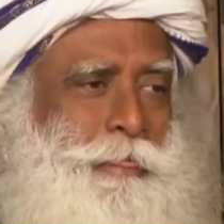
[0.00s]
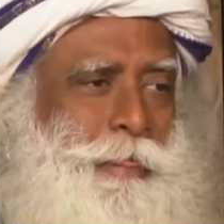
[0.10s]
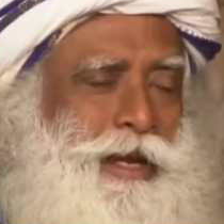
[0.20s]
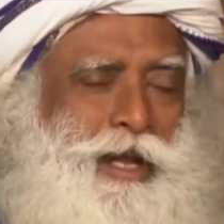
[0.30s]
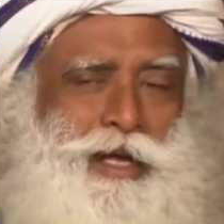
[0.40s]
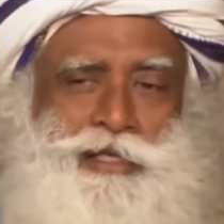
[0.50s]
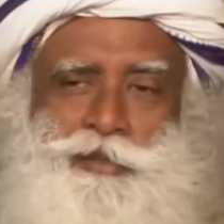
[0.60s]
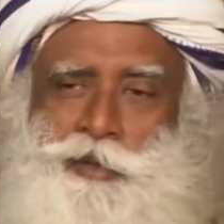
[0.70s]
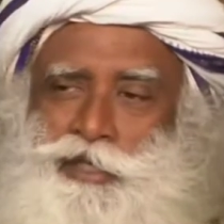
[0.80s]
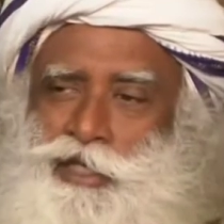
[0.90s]
the last
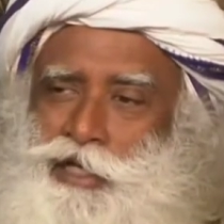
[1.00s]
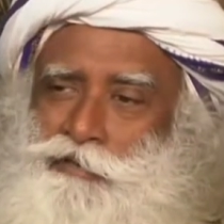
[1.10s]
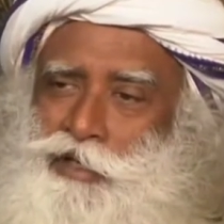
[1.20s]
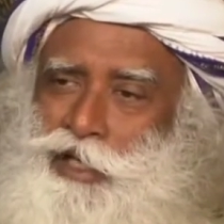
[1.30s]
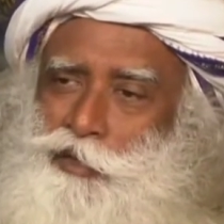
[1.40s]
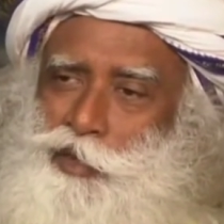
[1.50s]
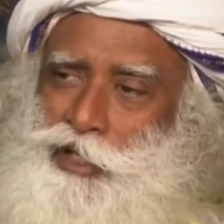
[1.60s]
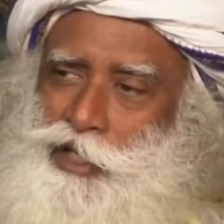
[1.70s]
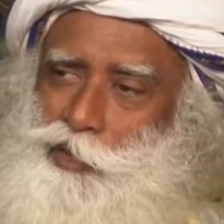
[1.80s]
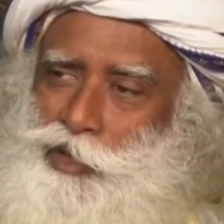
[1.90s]
special event that we
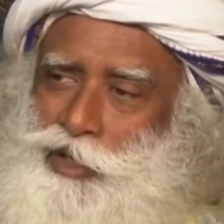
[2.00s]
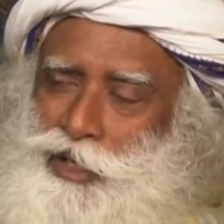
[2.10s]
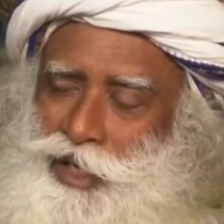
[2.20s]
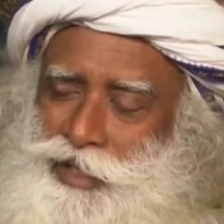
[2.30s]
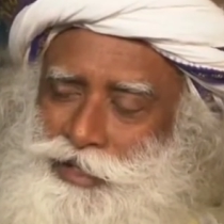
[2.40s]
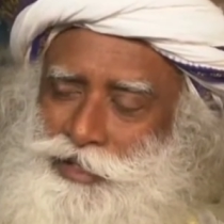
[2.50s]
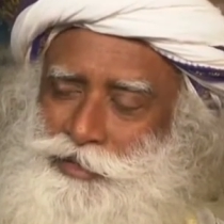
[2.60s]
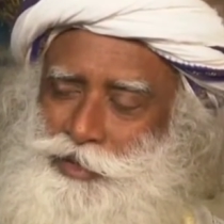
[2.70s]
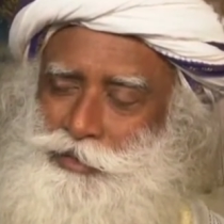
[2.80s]
did like this was